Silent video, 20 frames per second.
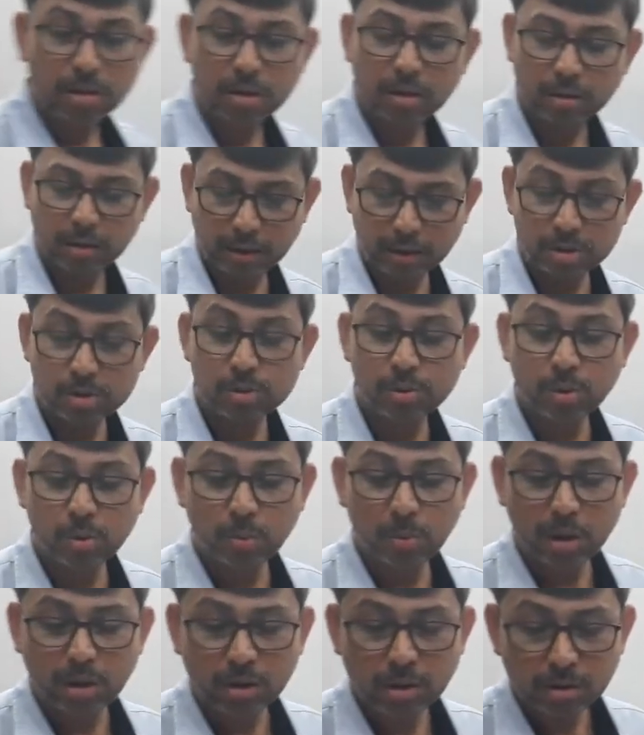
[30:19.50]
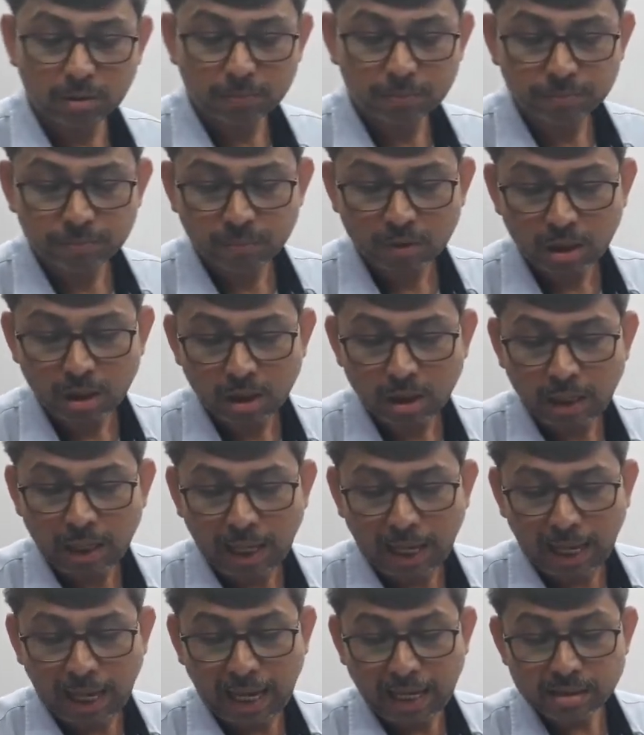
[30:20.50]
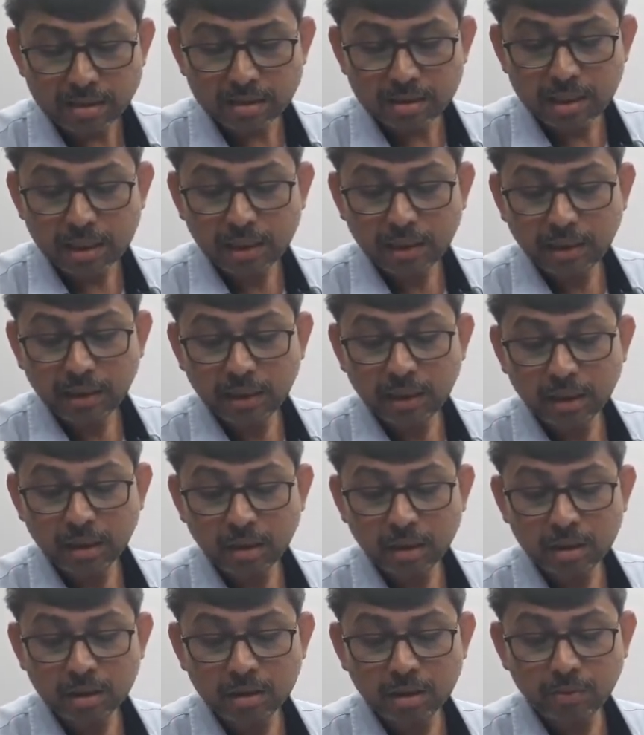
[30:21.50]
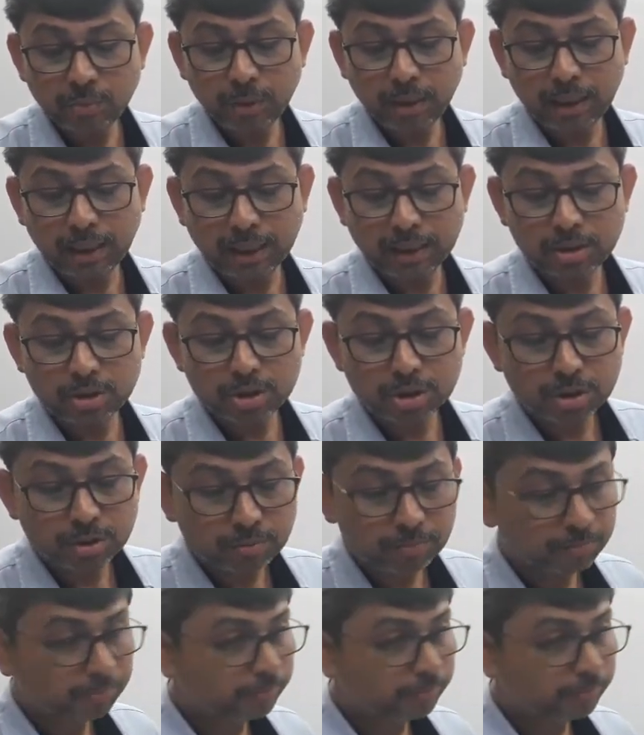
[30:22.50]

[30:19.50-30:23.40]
textual one. As they neared the village,